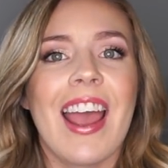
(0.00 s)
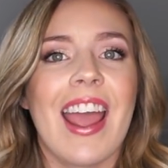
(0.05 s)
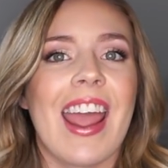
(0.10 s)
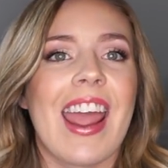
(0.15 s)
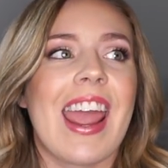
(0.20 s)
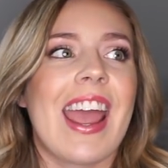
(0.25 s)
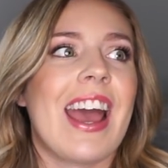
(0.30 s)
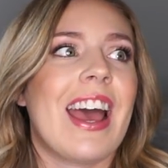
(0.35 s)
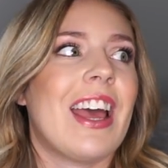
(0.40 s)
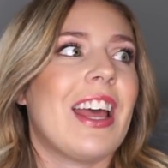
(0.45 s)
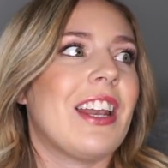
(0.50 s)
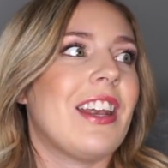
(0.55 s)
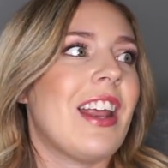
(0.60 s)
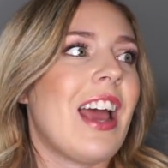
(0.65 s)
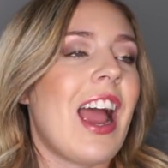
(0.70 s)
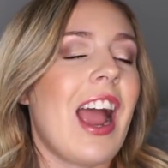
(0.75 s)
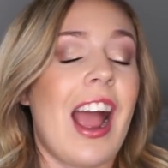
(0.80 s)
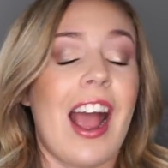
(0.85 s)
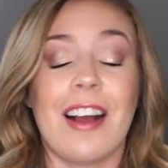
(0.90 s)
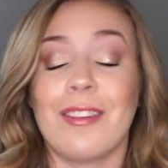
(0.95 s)
And
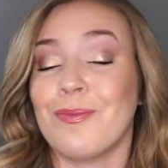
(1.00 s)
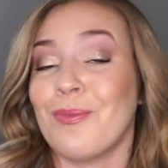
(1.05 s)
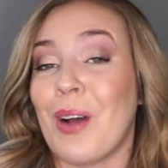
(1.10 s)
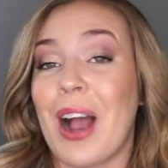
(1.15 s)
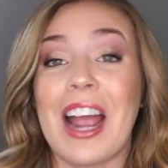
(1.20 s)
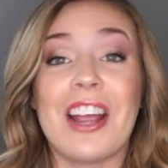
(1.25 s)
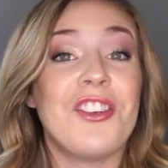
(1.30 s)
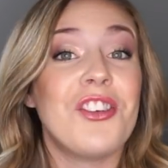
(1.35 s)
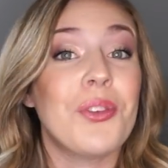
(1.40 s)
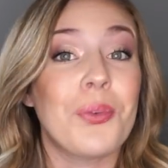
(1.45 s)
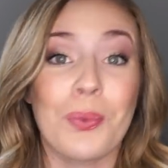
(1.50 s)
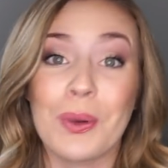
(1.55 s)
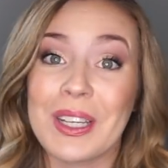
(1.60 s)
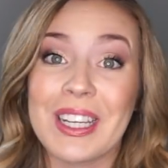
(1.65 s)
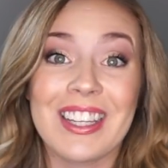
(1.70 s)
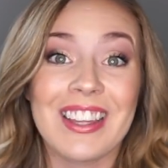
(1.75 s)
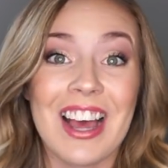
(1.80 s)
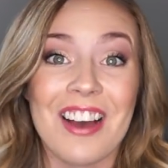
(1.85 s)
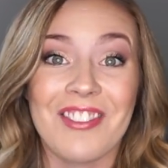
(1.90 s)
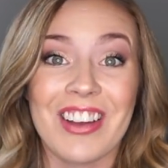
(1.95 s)
I just
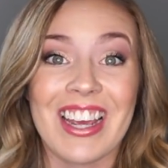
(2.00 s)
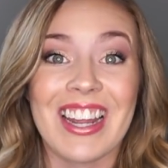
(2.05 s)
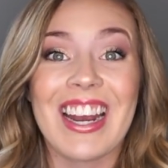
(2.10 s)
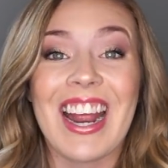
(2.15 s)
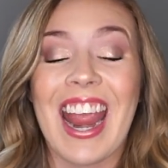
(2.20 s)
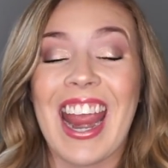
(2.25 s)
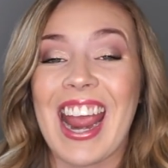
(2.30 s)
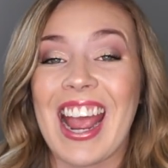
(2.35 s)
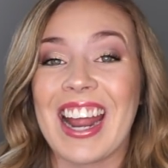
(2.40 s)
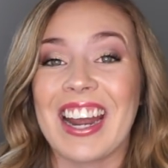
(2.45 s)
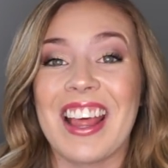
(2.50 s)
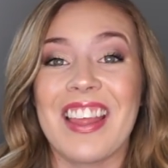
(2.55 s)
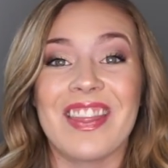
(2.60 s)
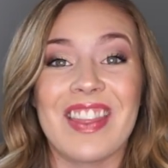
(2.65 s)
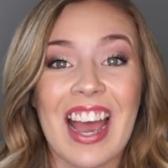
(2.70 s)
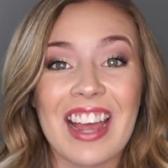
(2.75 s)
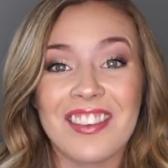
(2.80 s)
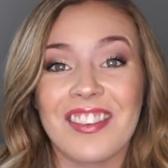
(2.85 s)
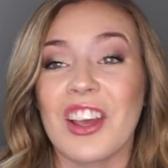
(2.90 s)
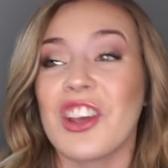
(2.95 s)
really love it. And
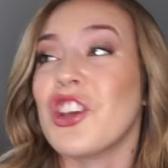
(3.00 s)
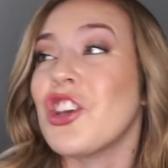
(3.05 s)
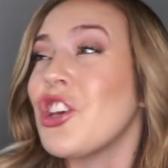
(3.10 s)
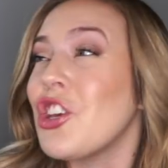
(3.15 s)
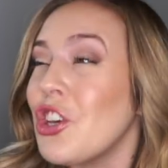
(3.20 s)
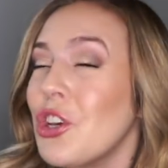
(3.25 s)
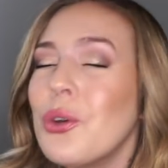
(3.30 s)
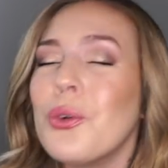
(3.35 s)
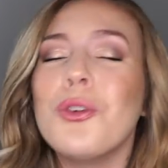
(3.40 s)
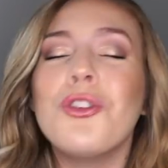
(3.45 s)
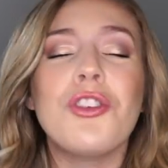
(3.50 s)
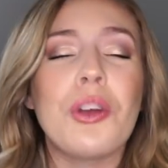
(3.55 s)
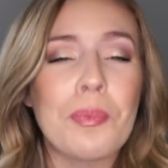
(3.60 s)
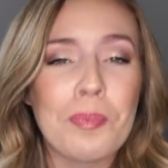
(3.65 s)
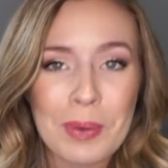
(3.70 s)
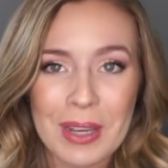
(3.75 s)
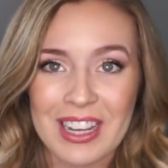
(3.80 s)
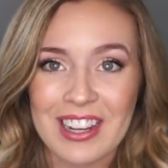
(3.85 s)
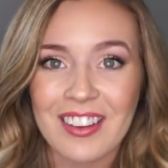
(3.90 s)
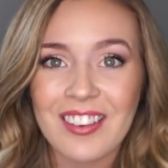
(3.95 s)
that's a huge
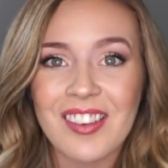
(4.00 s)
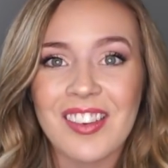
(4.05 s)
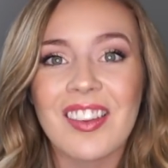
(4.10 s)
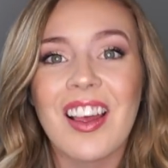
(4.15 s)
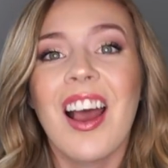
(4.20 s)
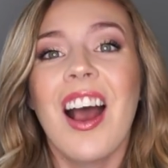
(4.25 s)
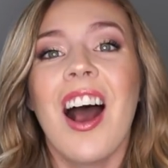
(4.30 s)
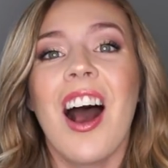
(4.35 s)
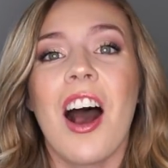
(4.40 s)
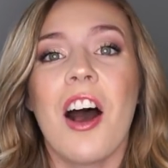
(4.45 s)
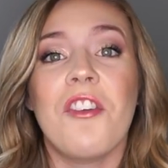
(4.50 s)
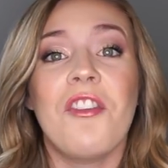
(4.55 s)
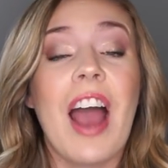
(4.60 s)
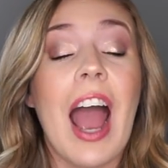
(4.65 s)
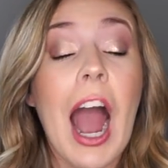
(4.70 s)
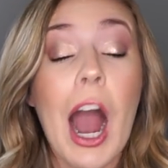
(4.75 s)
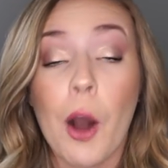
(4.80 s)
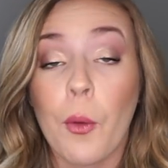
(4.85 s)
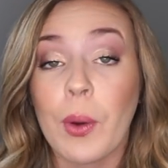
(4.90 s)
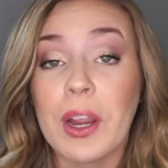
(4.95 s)
piece of
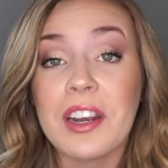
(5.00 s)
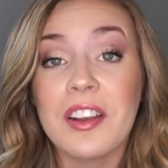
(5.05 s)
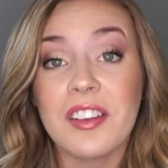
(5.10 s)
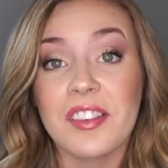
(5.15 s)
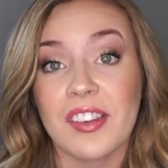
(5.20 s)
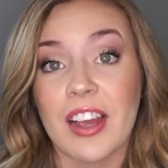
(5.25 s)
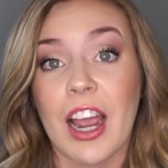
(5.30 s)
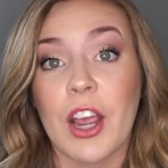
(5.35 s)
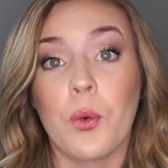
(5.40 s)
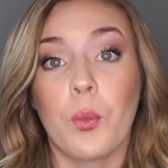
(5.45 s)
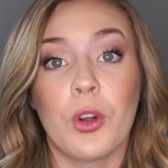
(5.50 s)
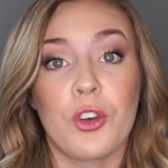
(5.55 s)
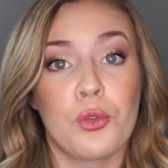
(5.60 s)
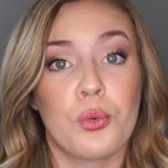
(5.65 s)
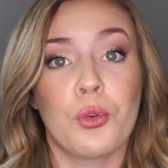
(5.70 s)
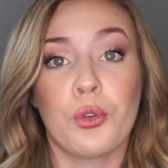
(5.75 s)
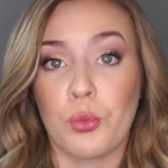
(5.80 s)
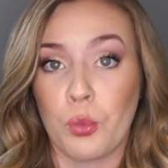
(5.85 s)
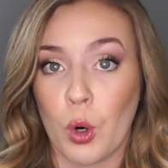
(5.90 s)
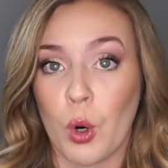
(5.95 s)
how we decide which
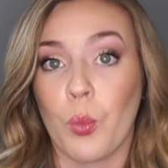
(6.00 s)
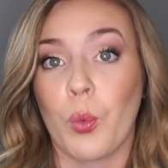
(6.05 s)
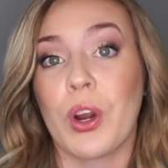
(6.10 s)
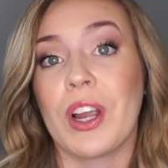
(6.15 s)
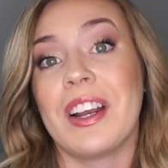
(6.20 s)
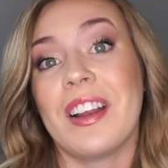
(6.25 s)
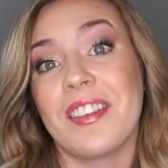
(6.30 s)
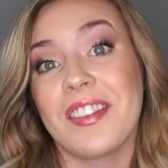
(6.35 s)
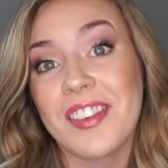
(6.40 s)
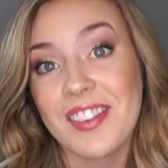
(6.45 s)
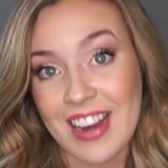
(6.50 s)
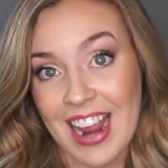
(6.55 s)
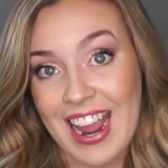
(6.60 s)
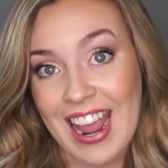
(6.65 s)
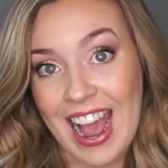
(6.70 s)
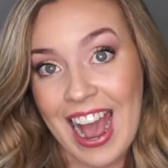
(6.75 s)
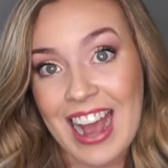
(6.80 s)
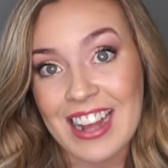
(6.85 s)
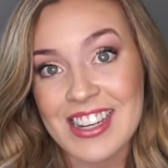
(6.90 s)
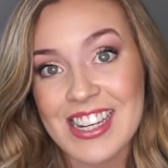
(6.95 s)
resort we're gonna stay
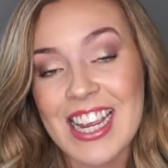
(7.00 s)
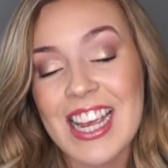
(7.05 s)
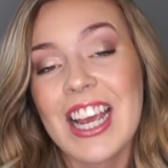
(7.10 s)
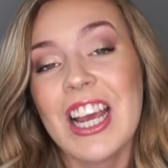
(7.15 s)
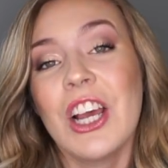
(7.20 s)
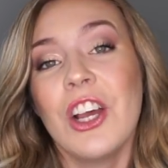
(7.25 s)
at.